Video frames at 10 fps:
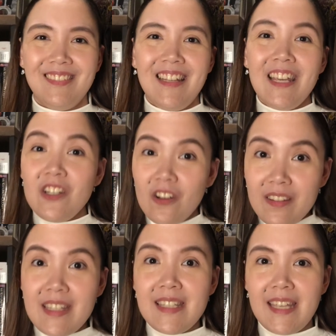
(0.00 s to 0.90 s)
In all
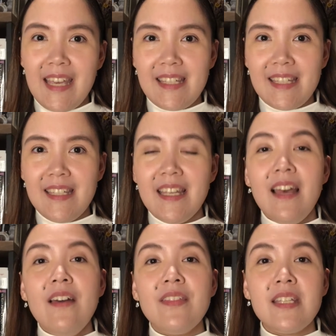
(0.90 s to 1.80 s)
these cases,
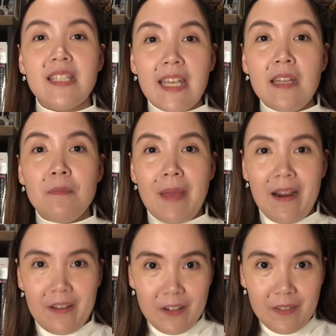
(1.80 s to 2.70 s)
the skin
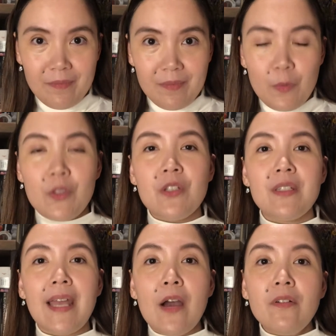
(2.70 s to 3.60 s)
barrier, which is
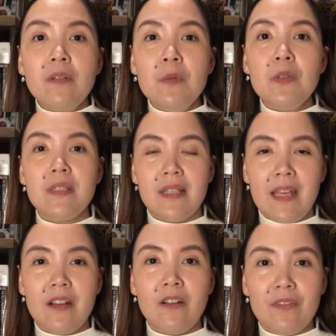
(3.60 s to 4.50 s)
the outermost
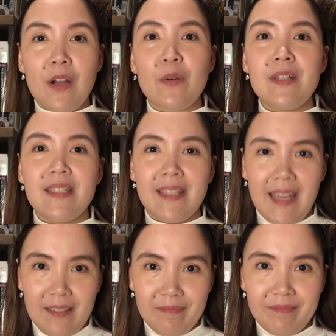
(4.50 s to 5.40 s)
layer of our
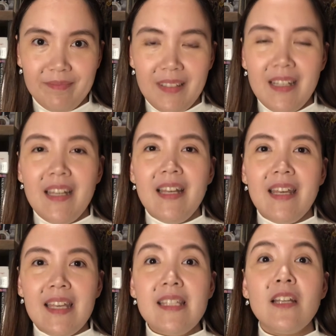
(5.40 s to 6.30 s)
skin,
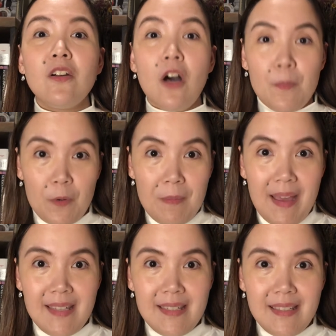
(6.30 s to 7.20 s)
is
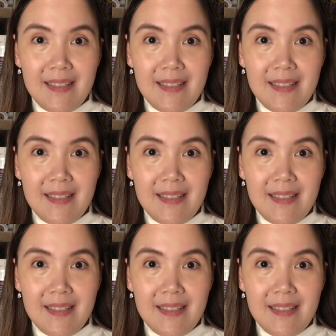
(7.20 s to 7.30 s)
compromised.